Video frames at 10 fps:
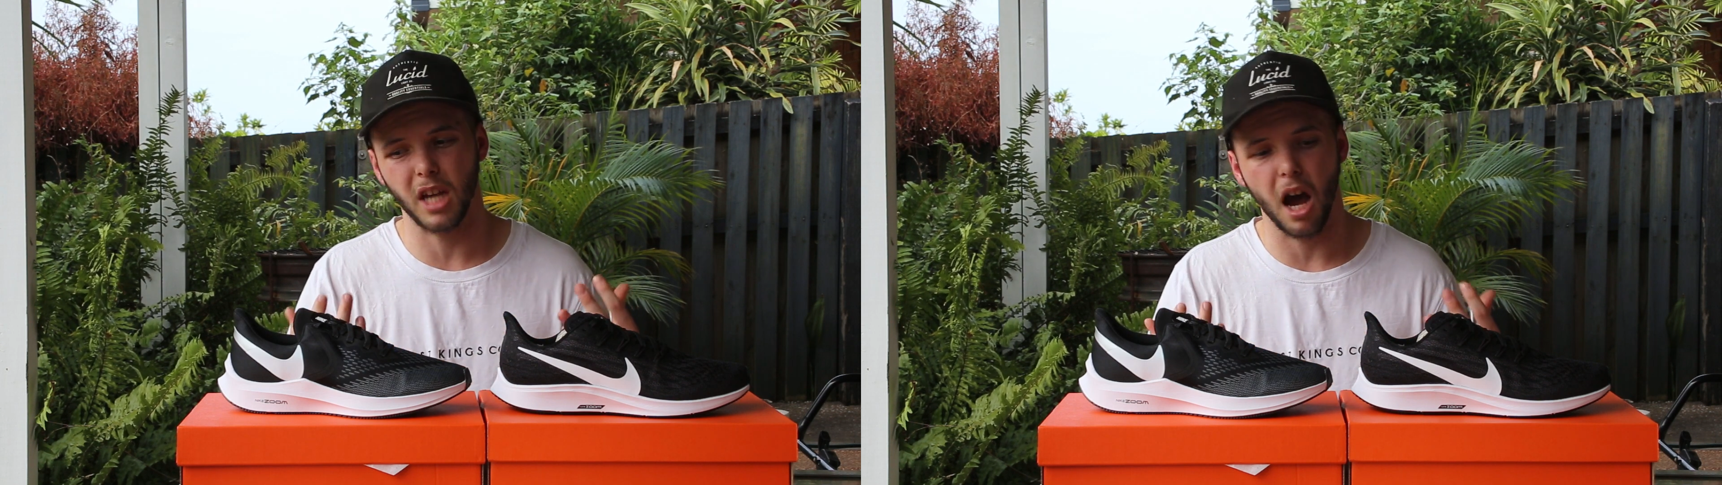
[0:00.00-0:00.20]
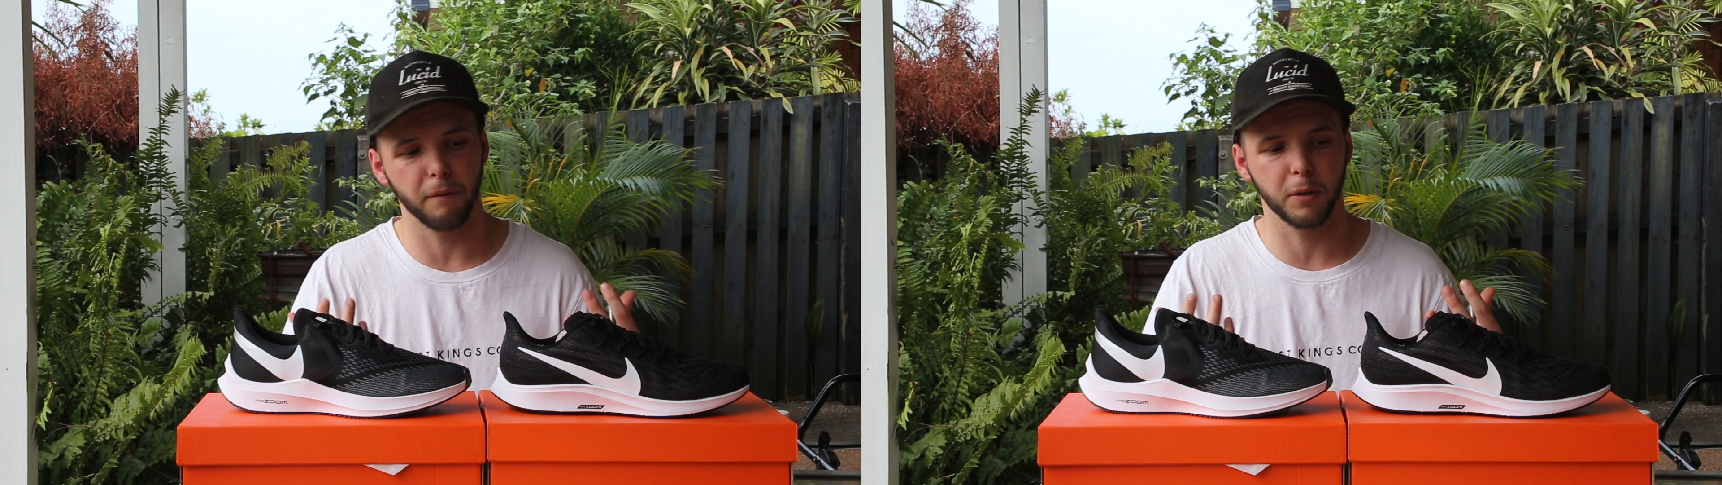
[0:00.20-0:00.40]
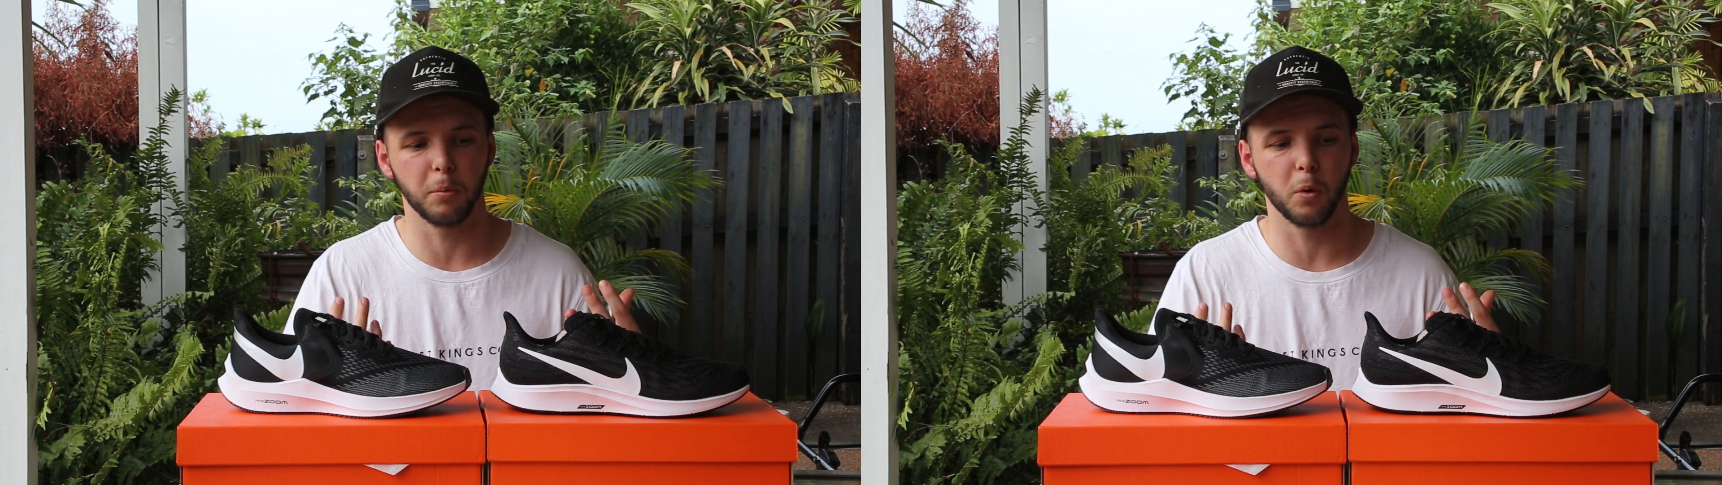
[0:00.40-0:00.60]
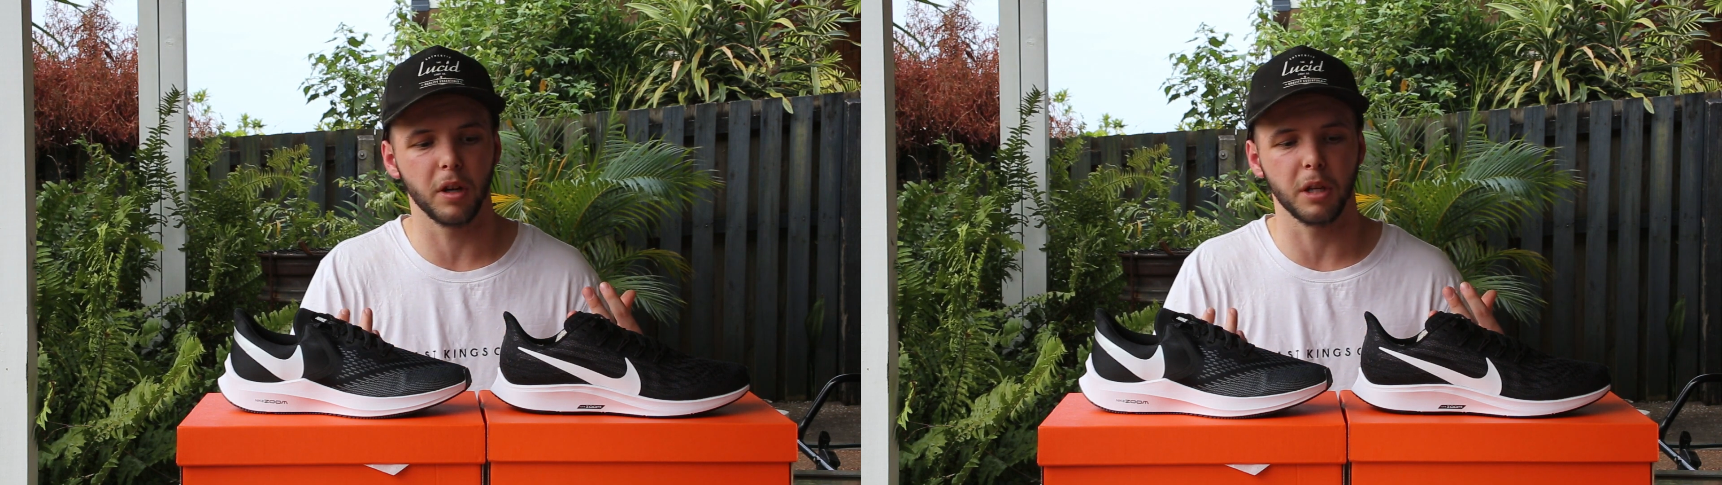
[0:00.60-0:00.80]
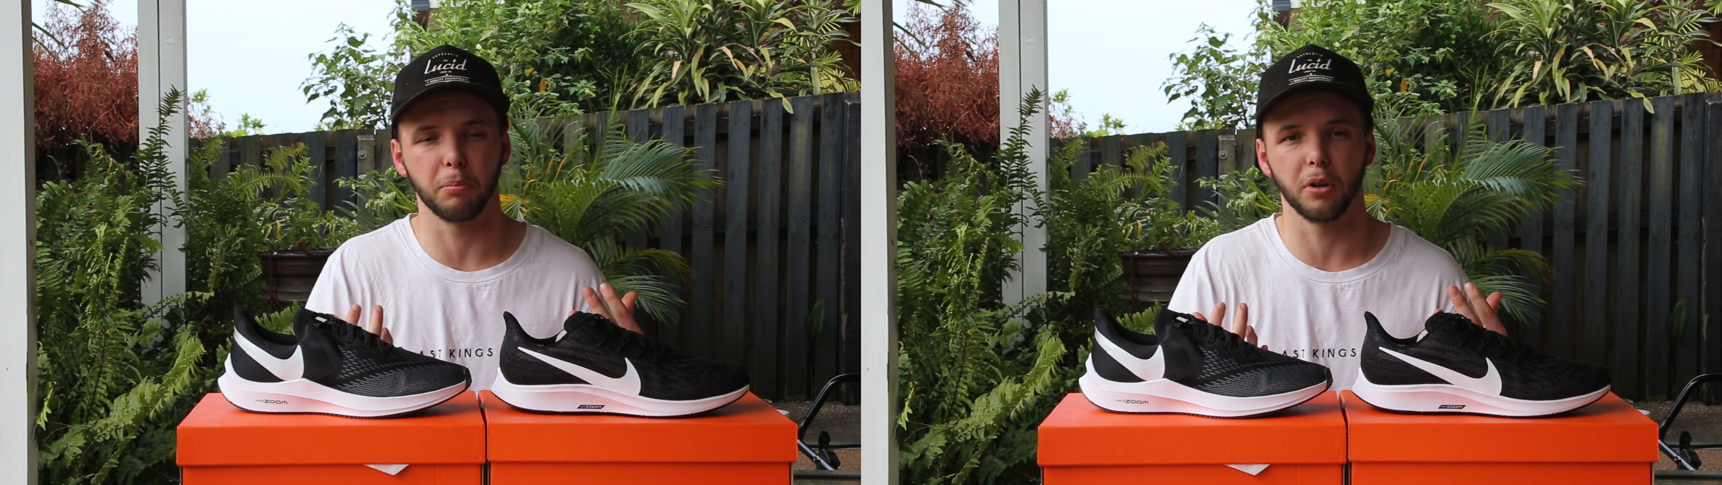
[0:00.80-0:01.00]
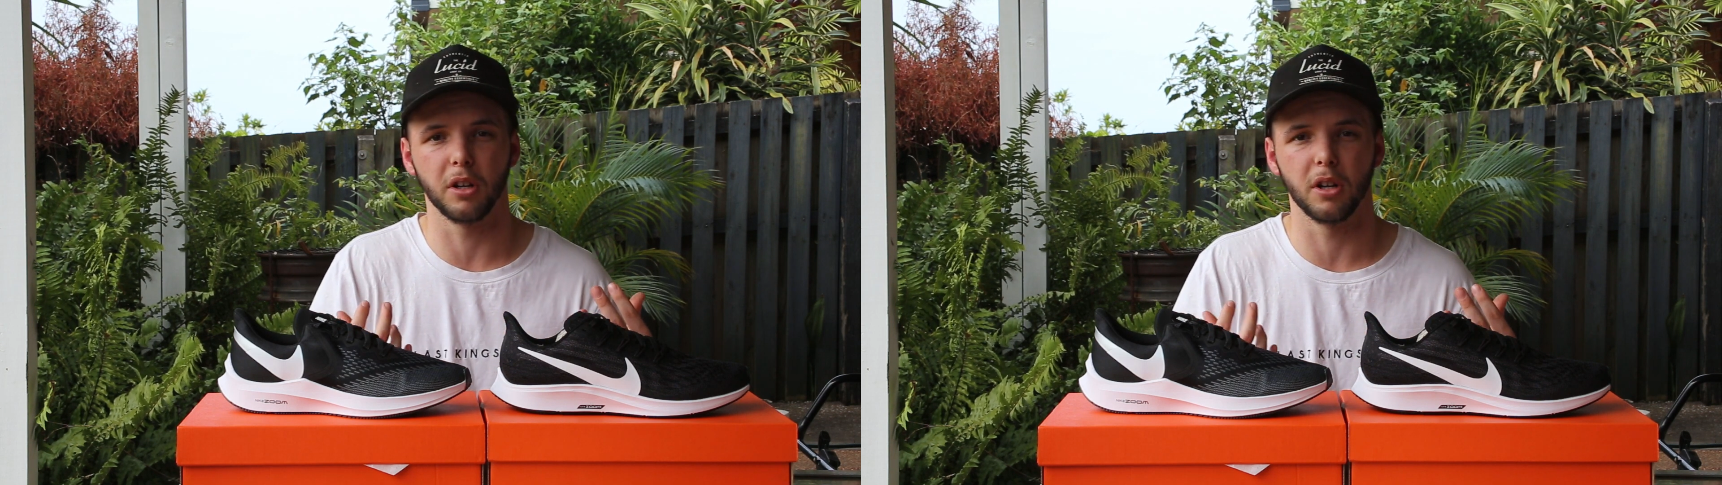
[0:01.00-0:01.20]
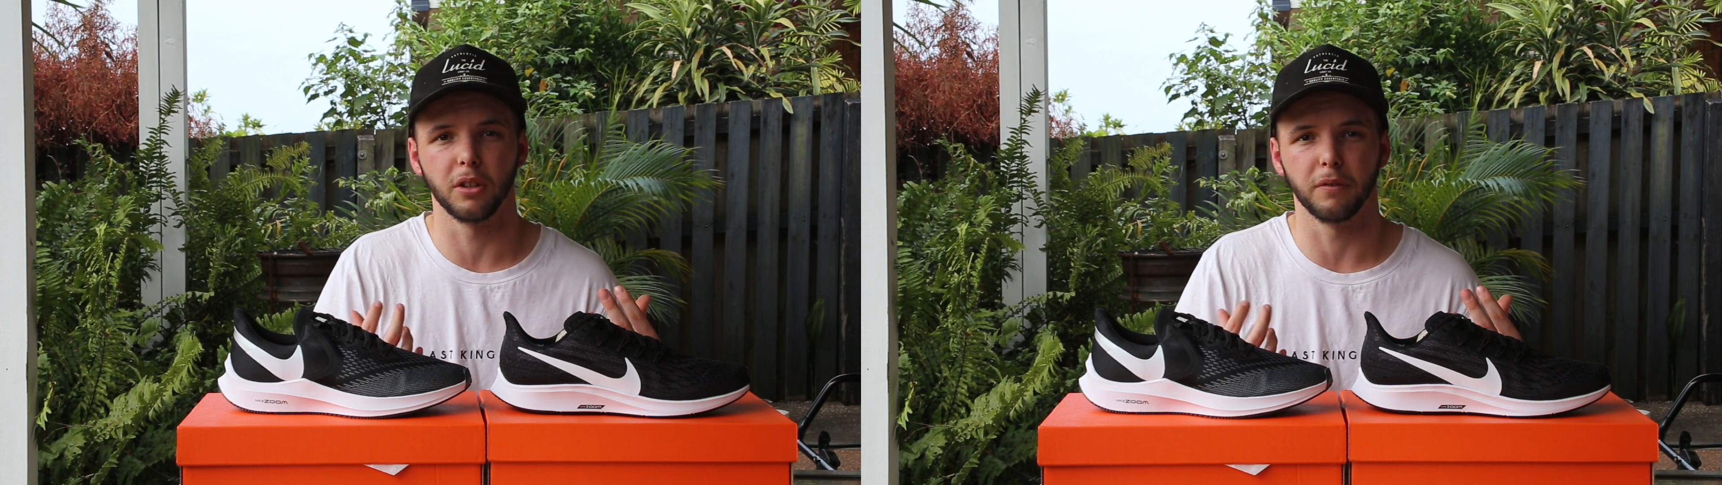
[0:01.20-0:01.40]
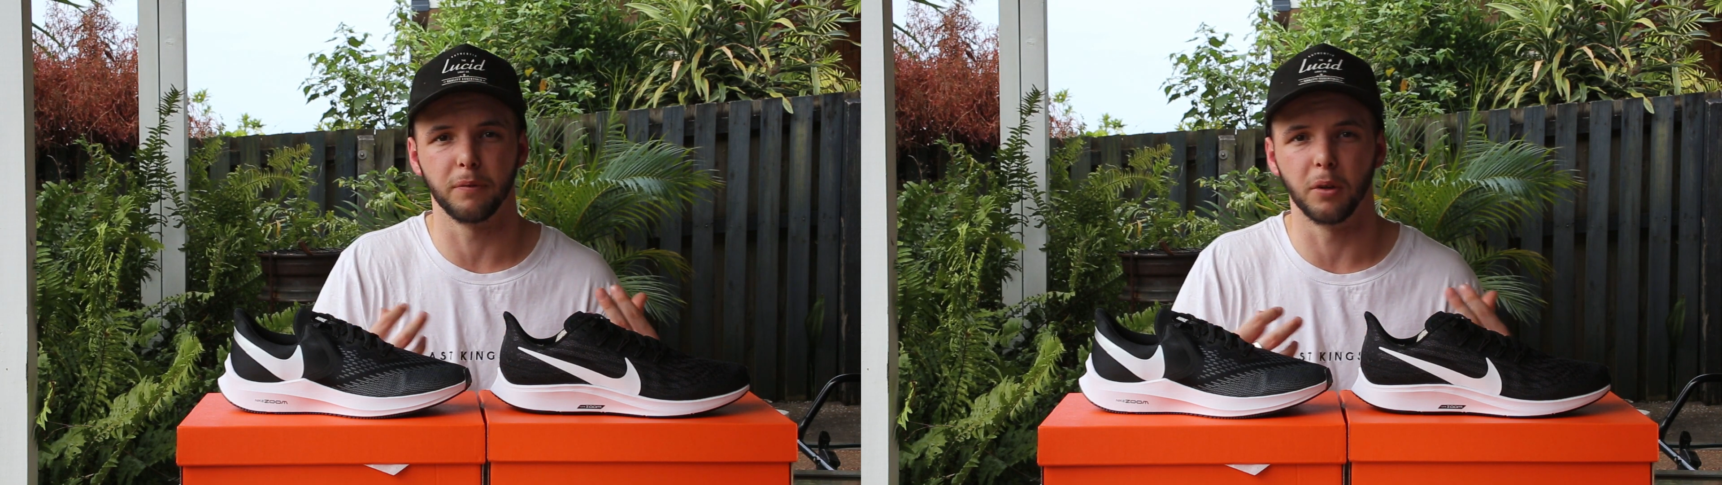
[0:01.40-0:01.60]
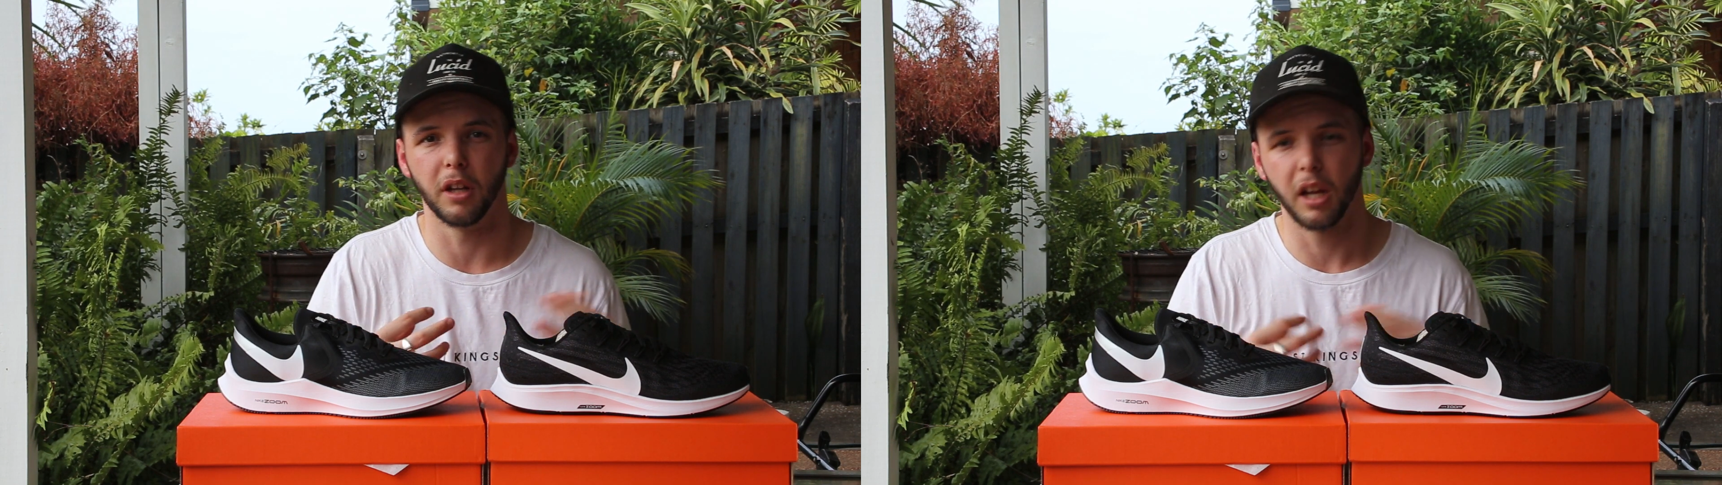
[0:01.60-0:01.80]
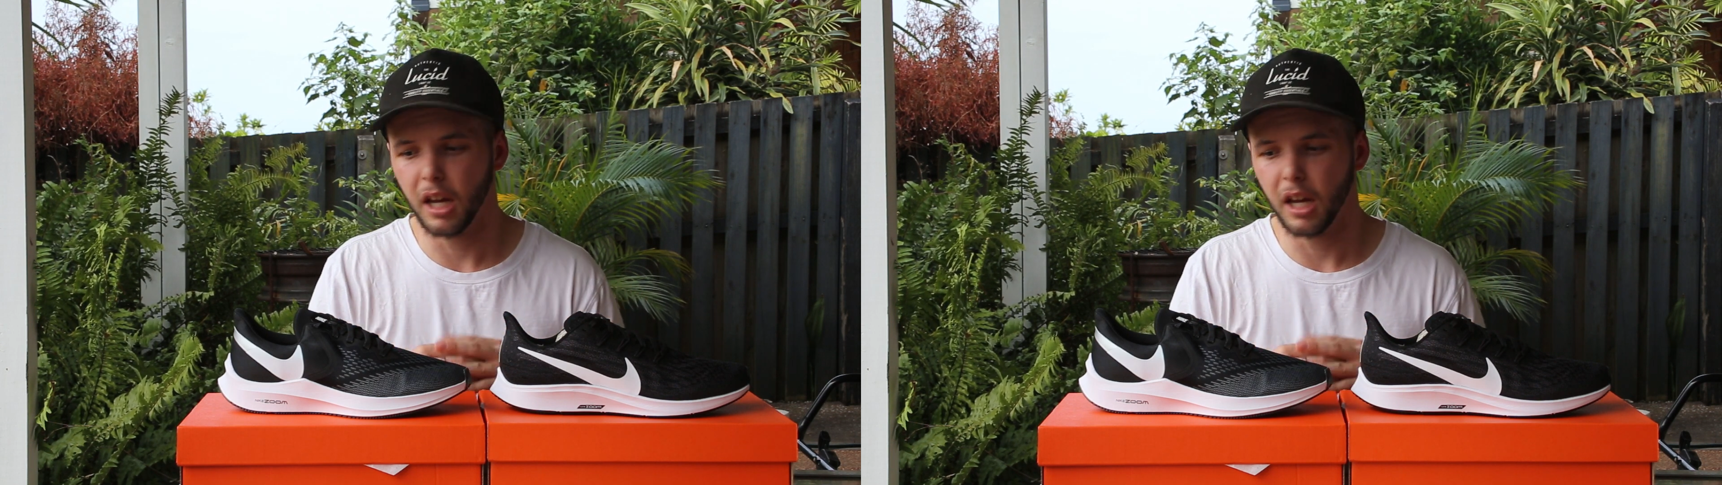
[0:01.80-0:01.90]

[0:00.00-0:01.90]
comfortable when you put it on the foot.